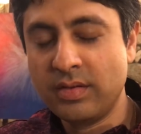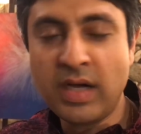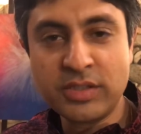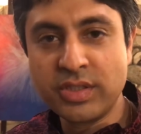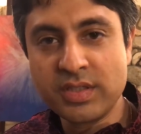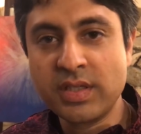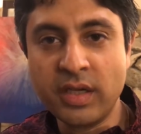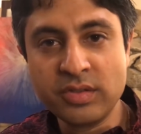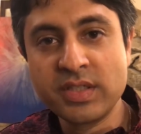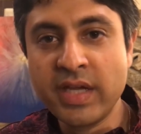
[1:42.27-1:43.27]
consciously
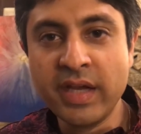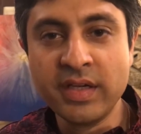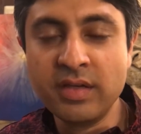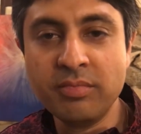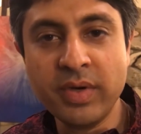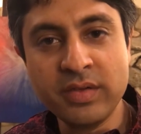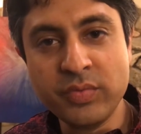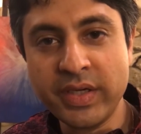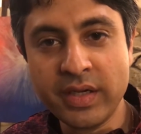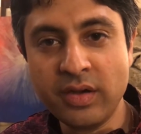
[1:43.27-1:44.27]
understand it, but
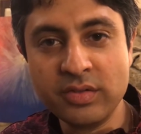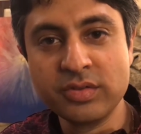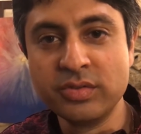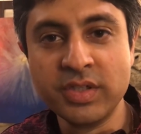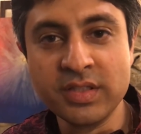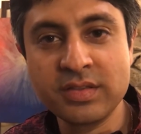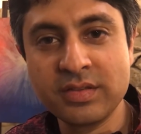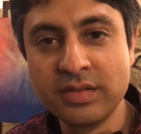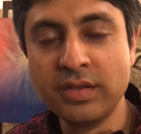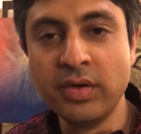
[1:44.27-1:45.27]
we can also
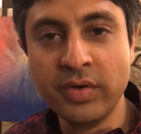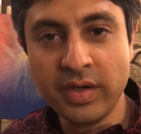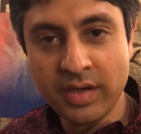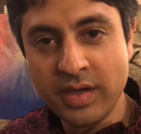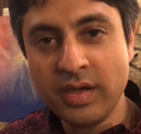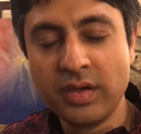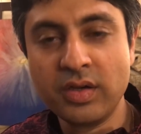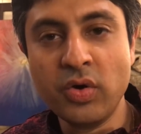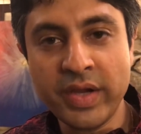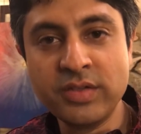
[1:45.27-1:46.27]
just,
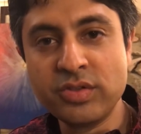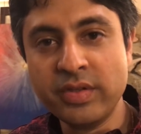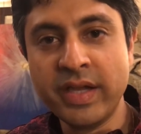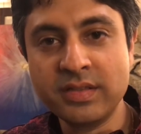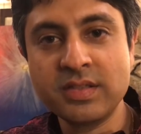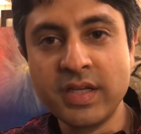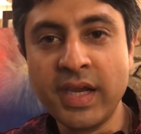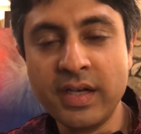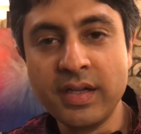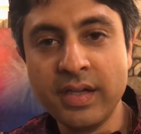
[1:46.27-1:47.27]
go into that
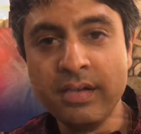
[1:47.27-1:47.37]
state